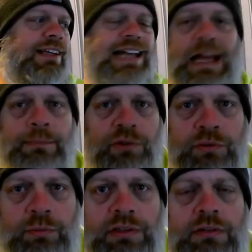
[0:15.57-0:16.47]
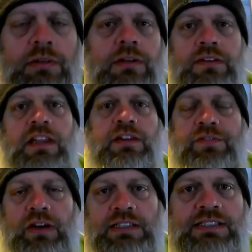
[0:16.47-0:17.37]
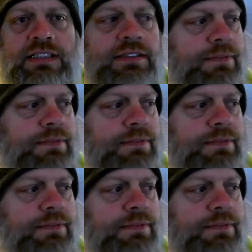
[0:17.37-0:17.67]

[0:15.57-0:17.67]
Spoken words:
I'm doing well. Thank you for asking.